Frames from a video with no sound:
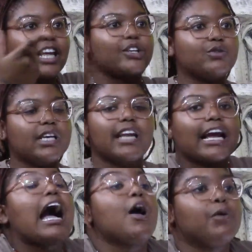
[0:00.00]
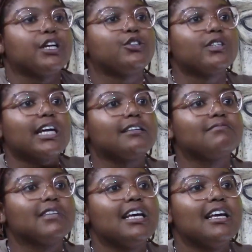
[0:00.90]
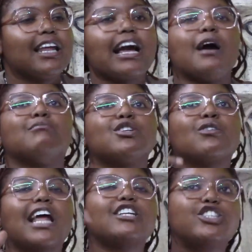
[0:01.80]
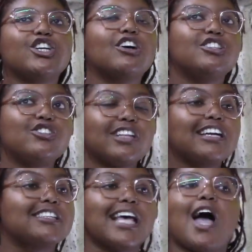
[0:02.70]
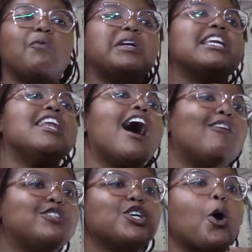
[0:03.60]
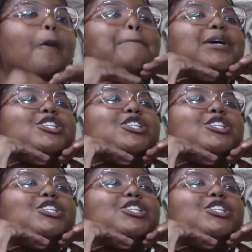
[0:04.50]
you said, like, I want to do that. Like, I'm so glad she got to do that because I would love to go berserk.